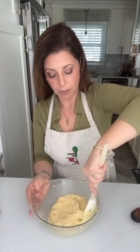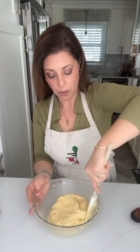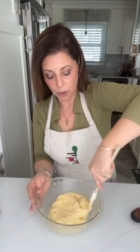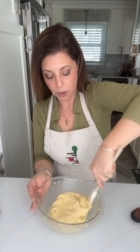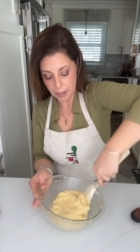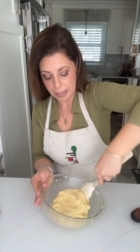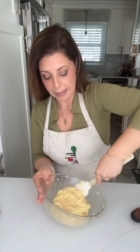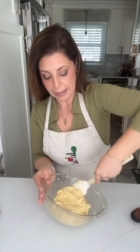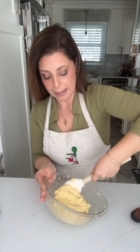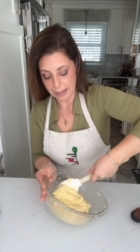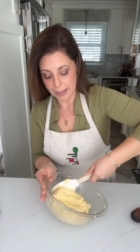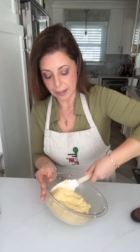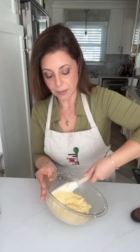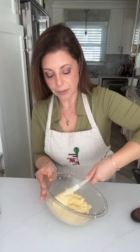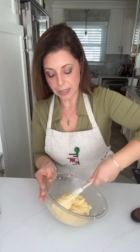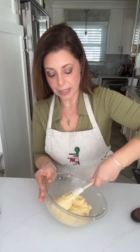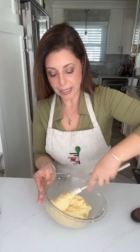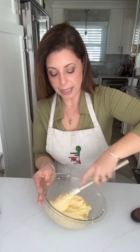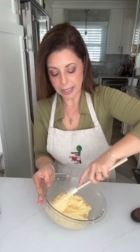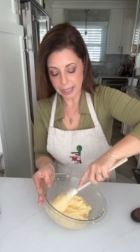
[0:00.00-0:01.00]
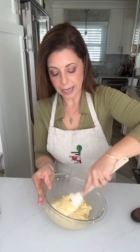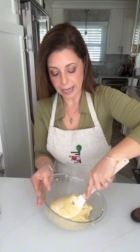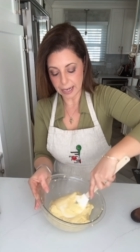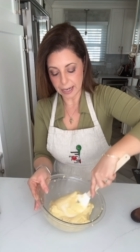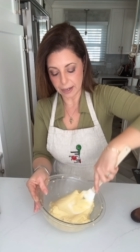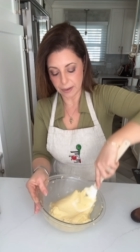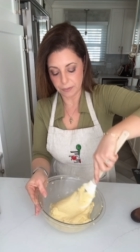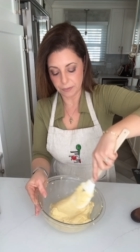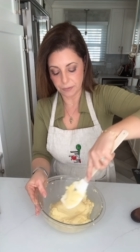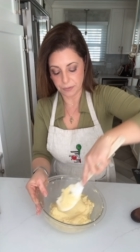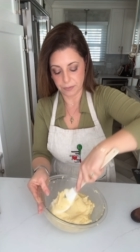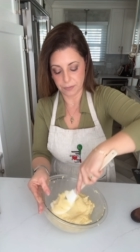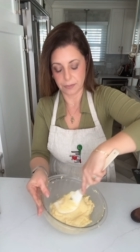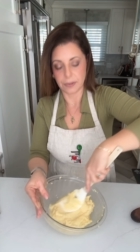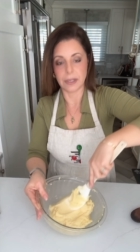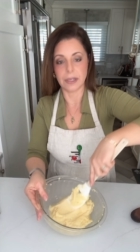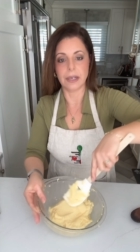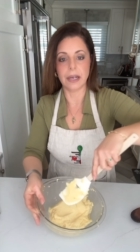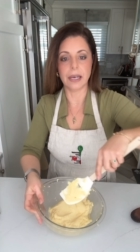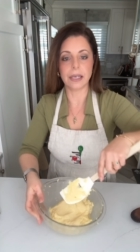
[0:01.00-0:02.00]
All right, now that I have
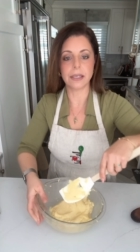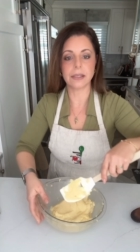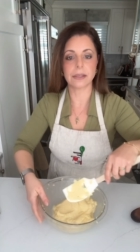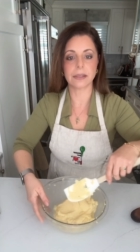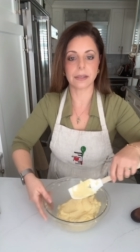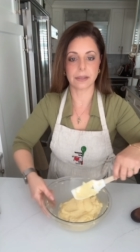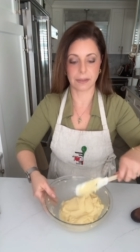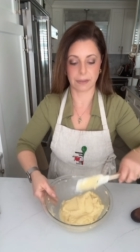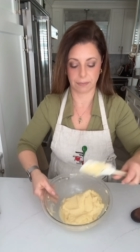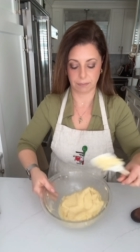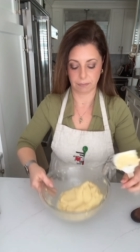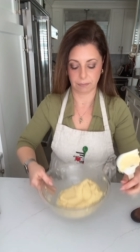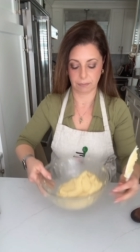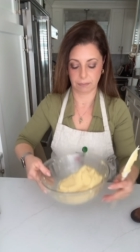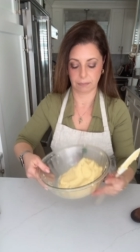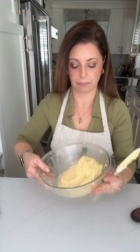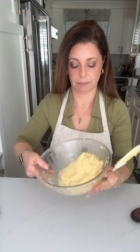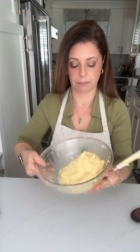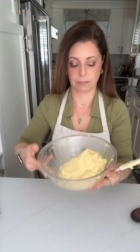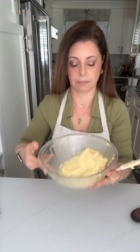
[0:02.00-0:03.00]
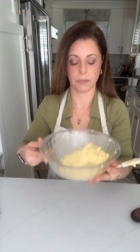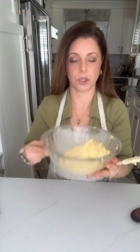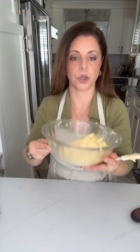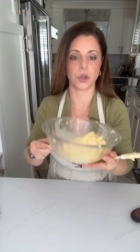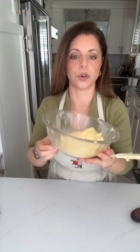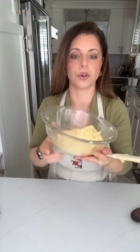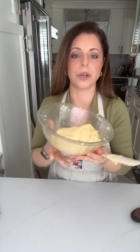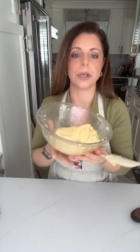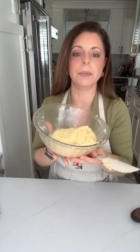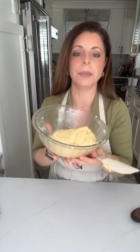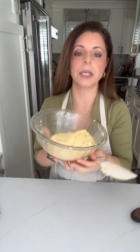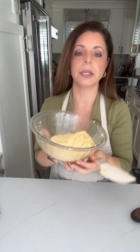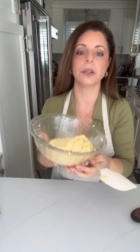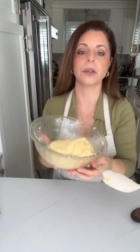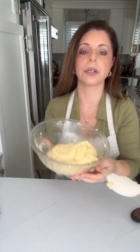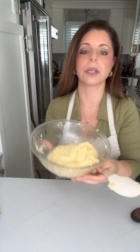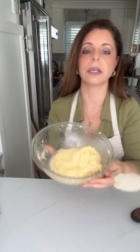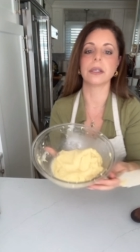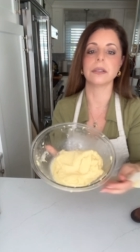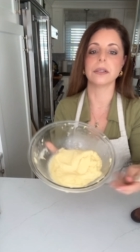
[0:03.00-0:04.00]
a nice creamy
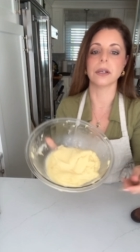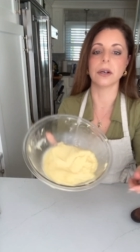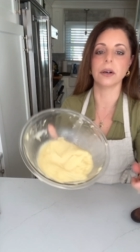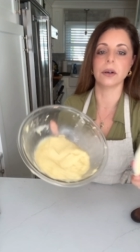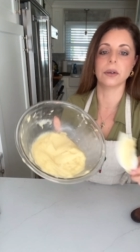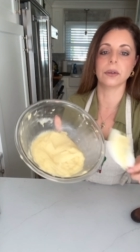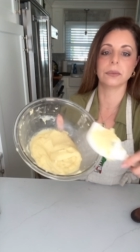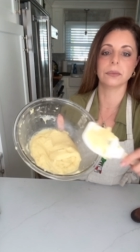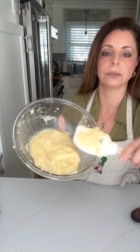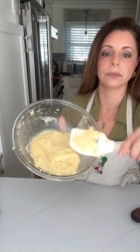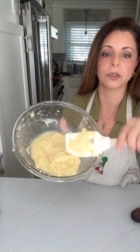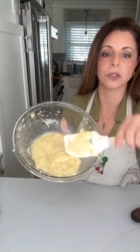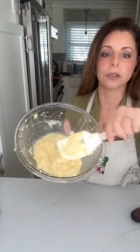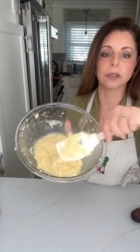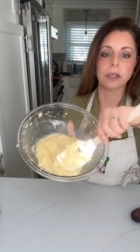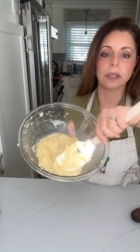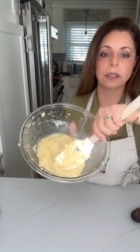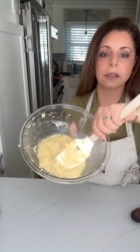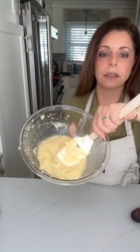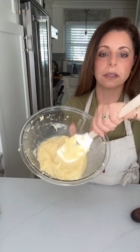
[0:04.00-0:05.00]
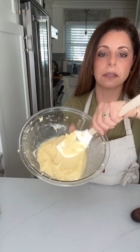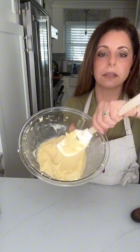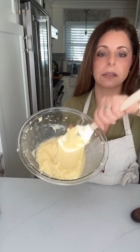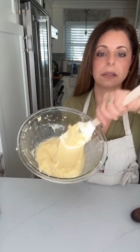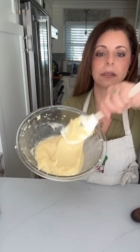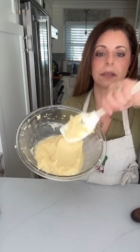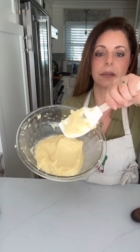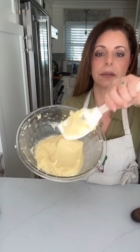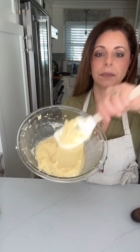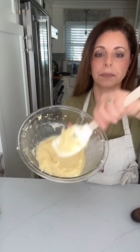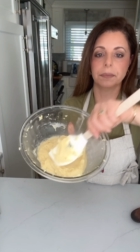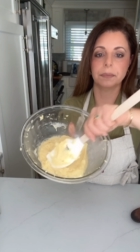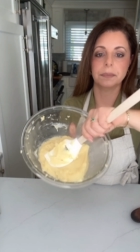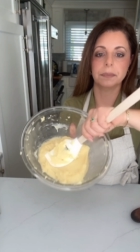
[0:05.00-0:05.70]
looking dough, just like this,